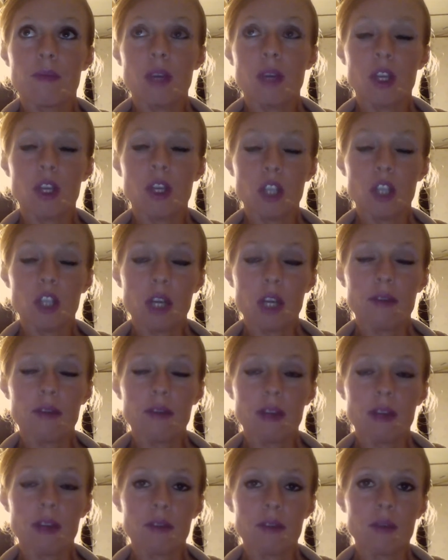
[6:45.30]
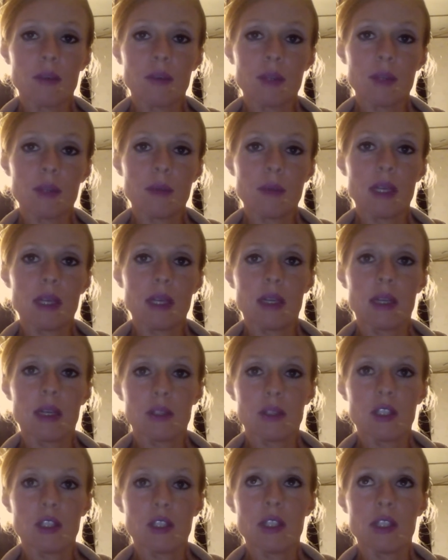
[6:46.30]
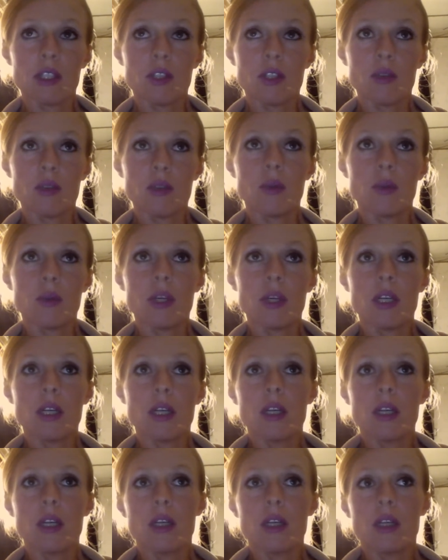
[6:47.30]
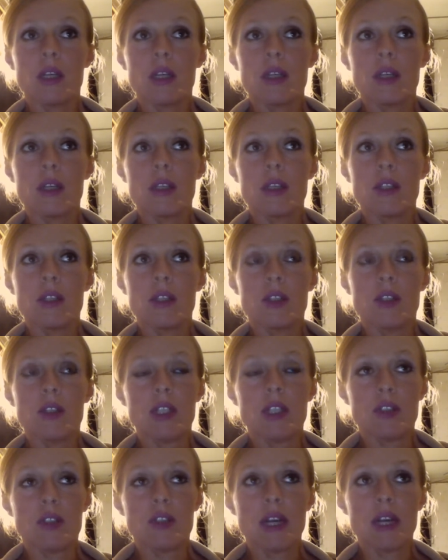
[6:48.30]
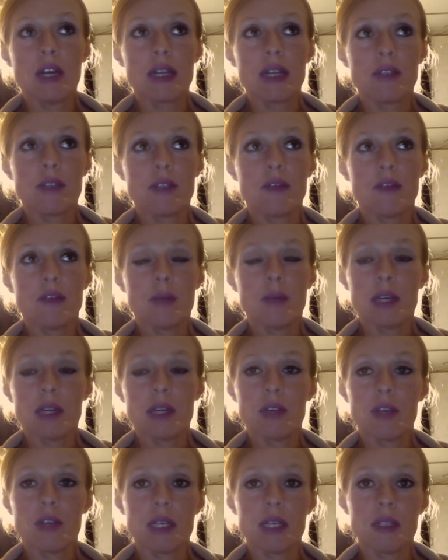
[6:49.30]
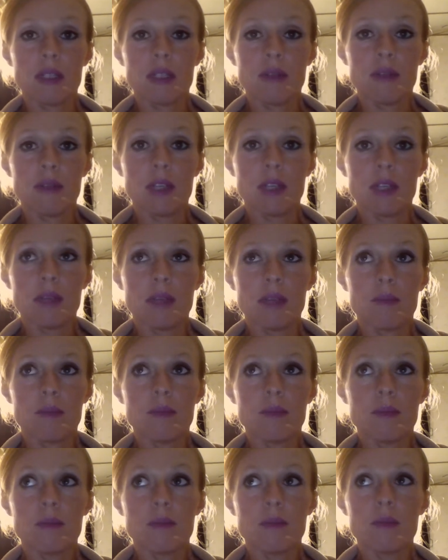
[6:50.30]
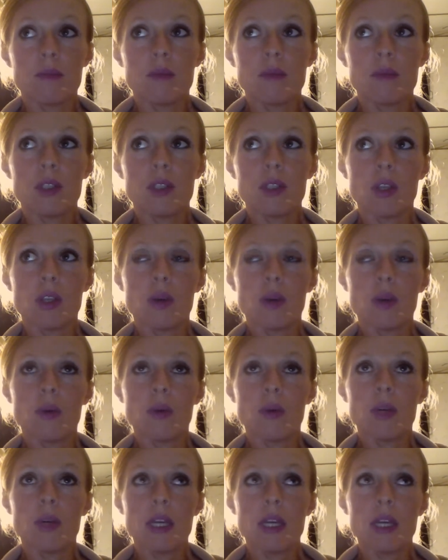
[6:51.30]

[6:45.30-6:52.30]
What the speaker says: a lot of effort was made actually to detract from my creativity. So